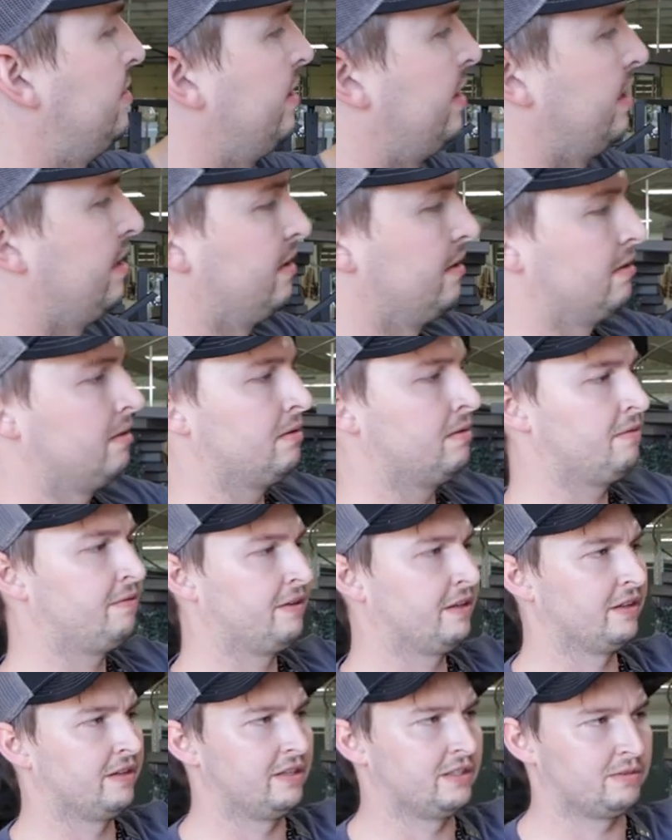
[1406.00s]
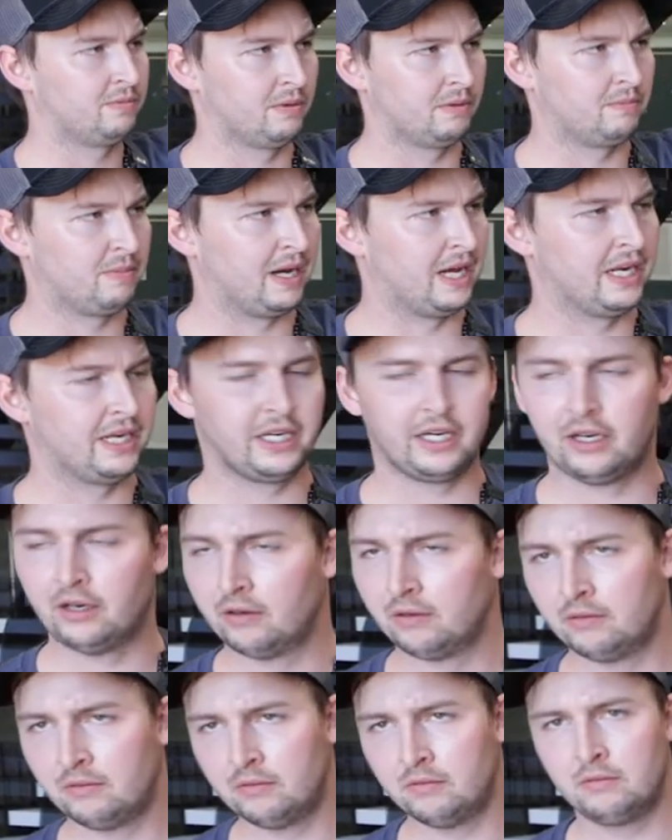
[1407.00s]
is you can fill this with
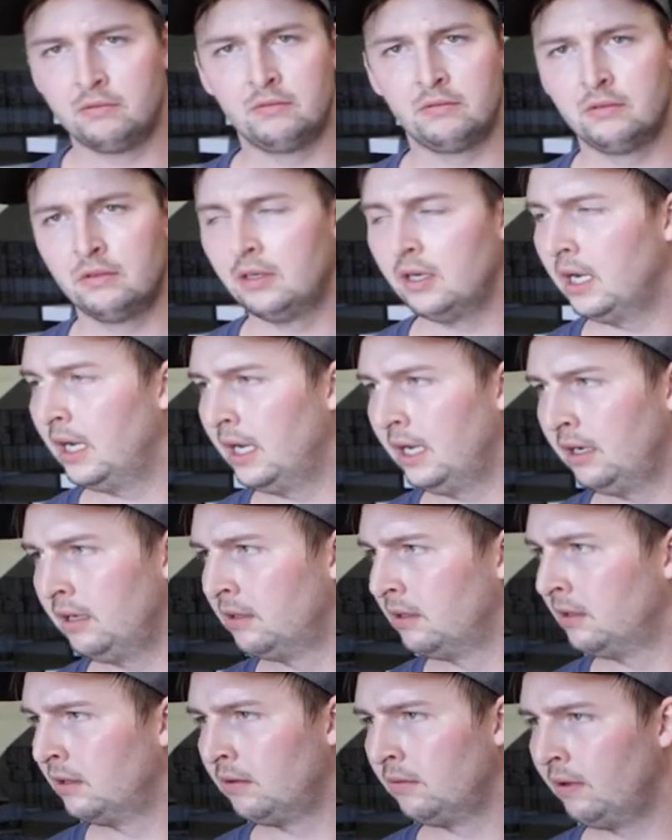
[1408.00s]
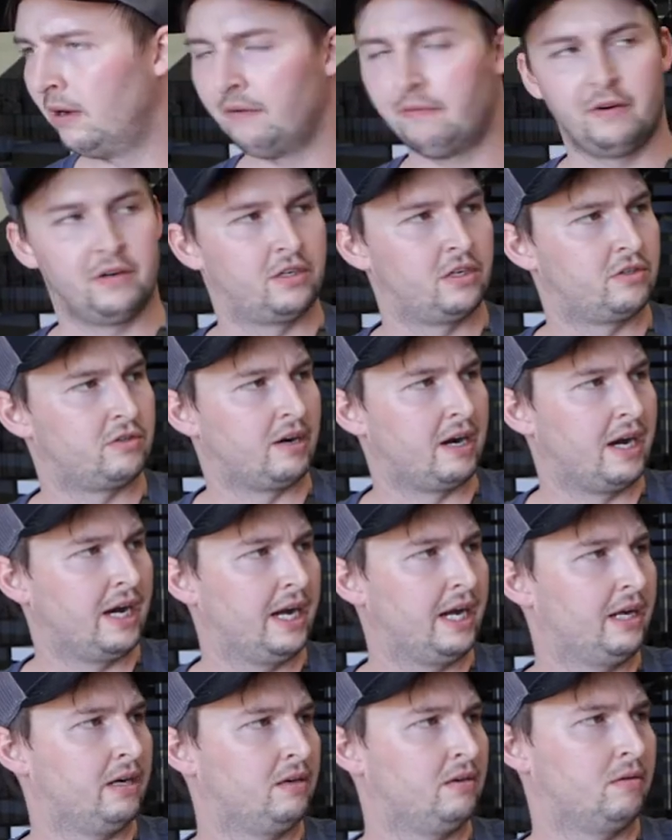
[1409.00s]
Bondo, wait for it to
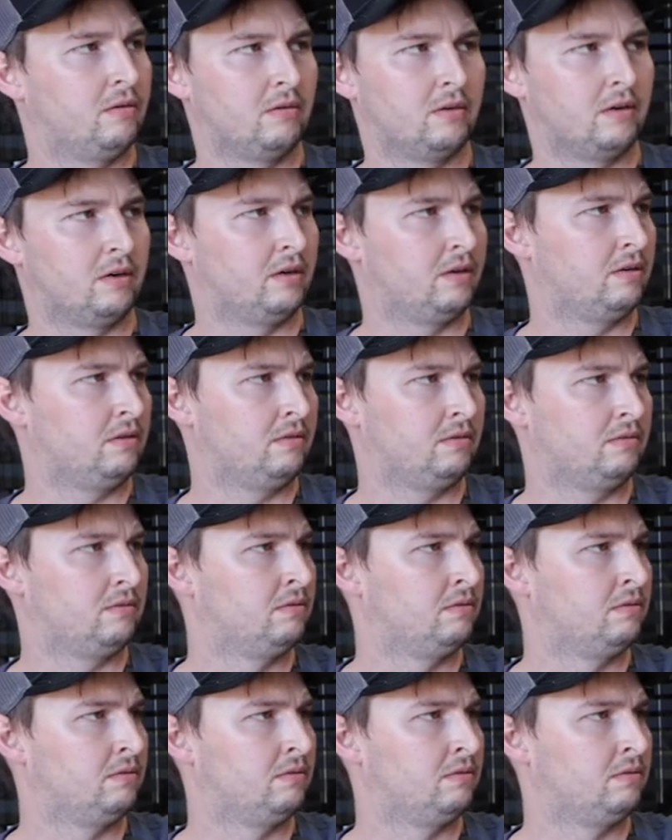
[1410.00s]
dry, or